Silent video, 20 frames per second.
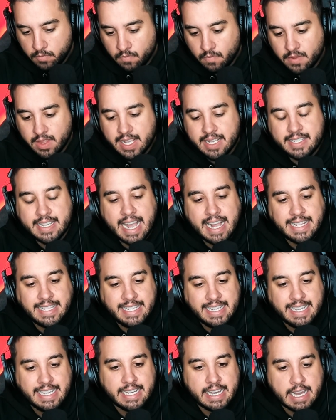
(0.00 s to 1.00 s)
this
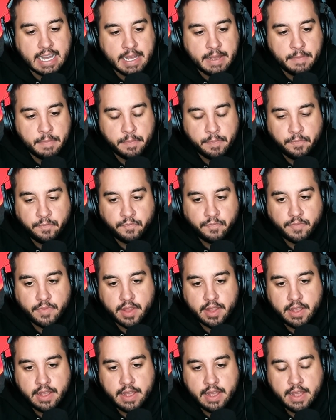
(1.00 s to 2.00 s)
idea
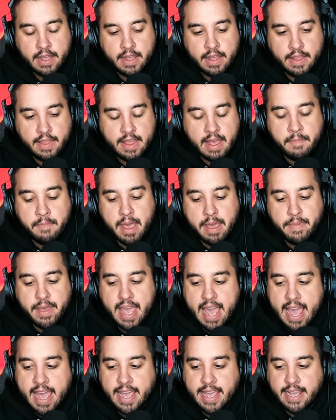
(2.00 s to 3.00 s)
that maybe
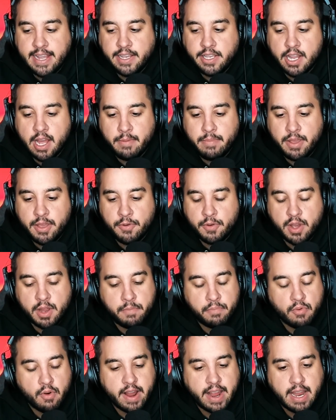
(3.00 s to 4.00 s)
AEW
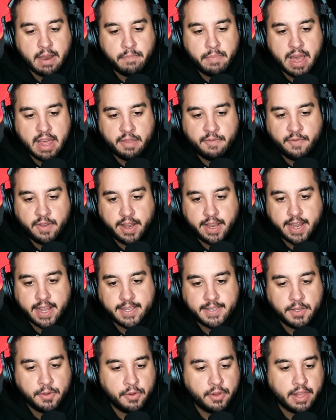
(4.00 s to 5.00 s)
could bring in Beth
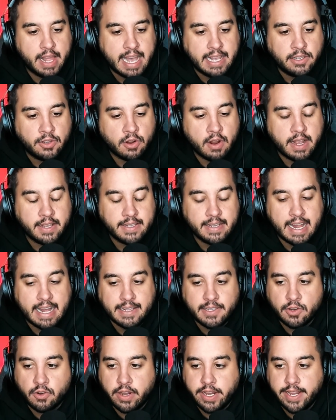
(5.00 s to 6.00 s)
Phoenix, utilize her as an
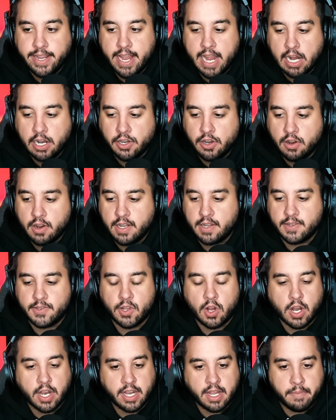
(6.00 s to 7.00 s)
on-screen character in a
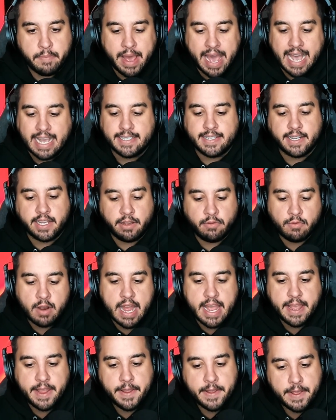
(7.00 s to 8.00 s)
certain capacity,
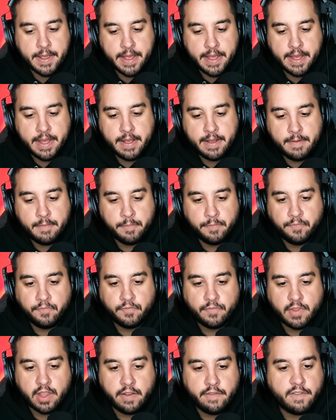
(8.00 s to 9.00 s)
right?
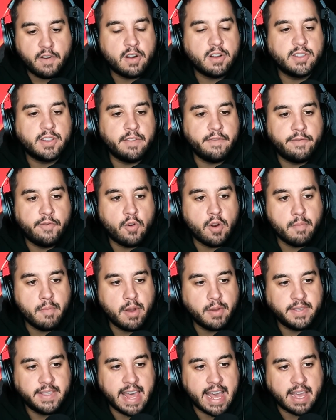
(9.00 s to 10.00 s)
First and
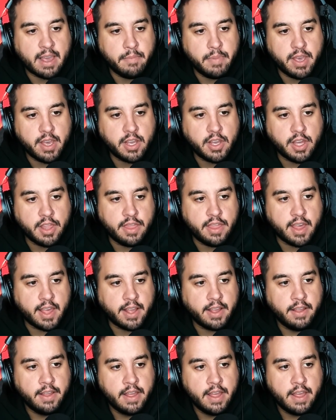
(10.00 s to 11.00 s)
foremost, that could be a good
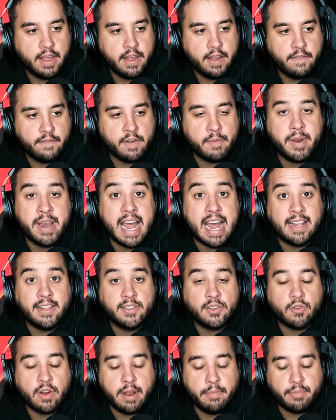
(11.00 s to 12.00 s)
thing from an
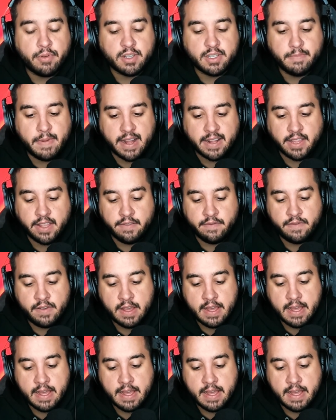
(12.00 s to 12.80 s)
on-screen perspective.